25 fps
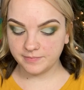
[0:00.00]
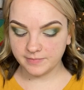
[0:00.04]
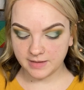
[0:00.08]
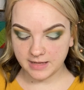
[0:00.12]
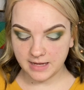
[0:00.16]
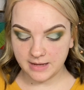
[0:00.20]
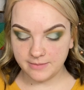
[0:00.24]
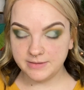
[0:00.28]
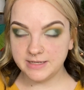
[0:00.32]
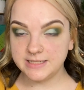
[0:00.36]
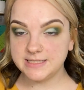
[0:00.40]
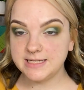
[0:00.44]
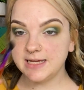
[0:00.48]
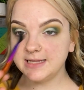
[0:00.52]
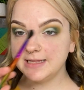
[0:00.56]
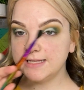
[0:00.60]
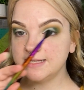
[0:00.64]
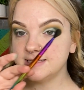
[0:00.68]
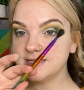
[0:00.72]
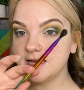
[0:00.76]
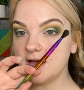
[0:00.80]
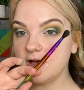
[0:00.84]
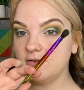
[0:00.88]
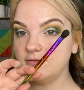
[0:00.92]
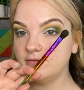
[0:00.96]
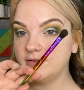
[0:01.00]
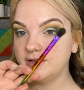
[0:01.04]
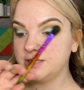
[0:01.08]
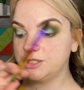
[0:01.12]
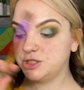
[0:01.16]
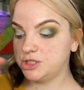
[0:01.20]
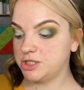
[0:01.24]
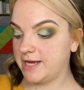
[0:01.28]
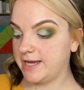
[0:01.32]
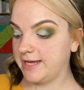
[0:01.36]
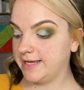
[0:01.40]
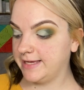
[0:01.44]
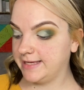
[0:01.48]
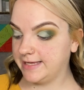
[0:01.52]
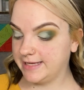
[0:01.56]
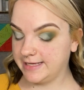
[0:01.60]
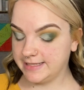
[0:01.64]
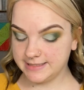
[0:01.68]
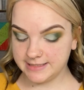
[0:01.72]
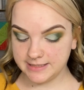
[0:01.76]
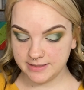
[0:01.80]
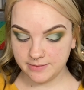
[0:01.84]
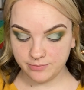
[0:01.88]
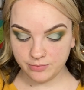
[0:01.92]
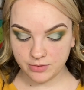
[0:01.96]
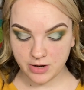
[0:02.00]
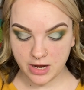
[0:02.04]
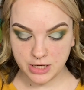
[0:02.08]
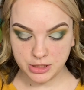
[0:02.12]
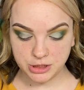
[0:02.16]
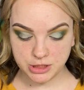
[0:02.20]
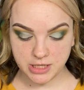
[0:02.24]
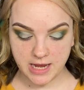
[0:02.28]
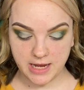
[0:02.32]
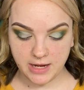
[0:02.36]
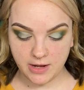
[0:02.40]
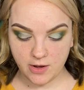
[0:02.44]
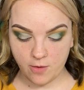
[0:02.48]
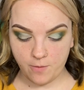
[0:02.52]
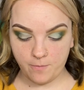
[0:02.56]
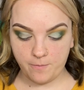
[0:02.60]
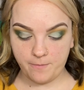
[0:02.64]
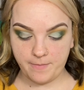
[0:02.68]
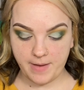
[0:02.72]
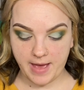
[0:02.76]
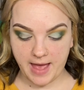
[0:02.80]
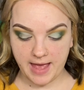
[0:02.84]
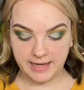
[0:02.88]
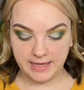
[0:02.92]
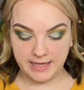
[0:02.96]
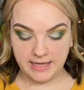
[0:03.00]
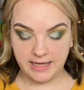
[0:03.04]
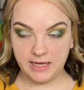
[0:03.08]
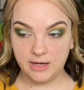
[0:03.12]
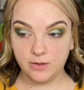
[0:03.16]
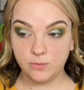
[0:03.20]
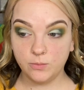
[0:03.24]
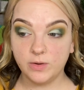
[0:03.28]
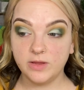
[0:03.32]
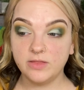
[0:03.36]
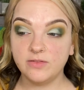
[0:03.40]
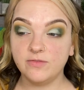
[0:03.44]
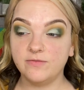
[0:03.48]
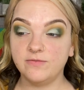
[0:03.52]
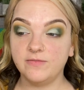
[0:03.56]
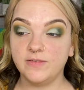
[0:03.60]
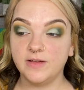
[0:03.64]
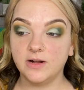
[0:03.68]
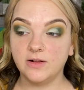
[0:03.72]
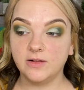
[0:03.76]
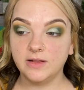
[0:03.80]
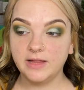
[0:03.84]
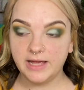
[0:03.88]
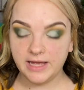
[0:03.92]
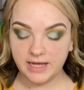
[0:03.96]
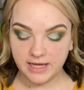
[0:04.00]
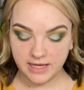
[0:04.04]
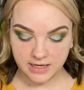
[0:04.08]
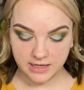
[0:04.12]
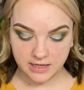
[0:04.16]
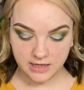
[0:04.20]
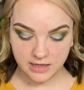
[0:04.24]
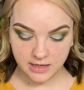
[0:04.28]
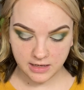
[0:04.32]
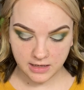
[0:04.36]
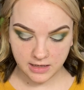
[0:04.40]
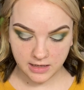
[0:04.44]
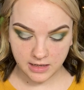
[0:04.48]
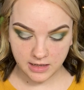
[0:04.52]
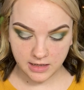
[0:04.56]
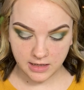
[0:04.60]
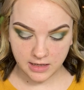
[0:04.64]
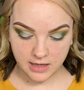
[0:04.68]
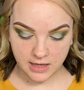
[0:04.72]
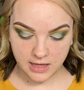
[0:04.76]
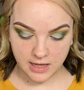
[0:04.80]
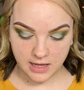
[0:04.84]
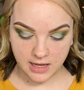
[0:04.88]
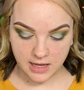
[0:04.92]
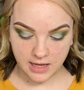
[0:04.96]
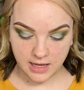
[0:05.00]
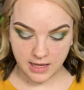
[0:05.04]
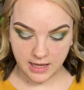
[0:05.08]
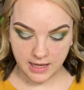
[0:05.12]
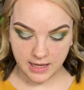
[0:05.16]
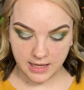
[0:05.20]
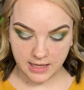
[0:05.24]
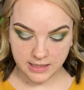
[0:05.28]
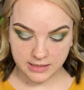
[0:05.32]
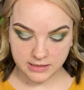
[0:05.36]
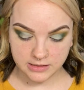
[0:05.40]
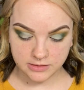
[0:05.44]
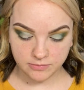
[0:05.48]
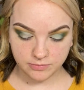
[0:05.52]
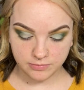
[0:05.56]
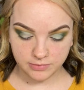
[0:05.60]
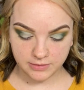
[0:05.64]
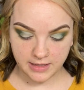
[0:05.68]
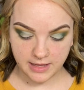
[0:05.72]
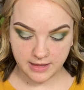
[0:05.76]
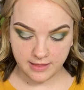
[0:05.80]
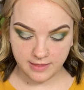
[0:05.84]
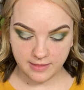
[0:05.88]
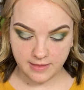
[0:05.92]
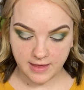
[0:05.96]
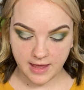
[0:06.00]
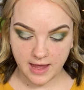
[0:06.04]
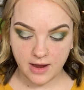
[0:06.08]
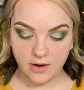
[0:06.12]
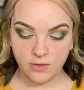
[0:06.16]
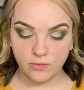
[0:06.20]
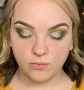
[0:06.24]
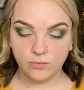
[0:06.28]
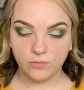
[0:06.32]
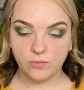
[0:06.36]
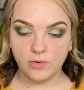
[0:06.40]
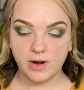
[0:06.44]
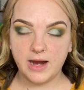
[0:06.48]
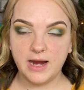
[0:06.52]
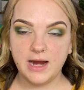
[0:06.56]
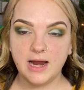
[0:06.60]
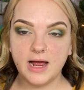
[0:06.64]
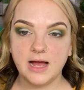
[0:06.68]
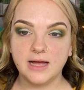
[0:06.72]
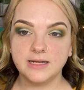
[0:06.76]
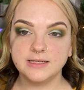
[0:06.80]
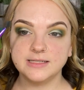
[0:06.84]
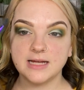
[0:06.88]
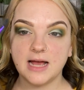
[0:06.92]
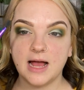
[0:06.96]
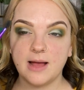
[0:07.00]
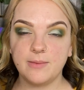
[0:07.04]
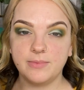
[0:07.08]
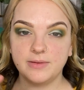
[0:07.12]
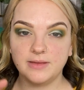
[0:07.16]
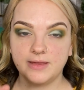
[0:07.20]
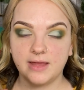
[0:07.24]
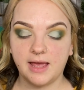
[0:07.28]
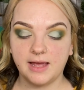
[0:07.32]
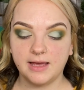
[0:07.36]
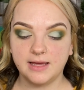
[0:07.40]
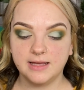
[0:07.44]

I'm going to take this e.l.f. and J Kissa brush and go back in with Fiddlehead and blend that right on top of that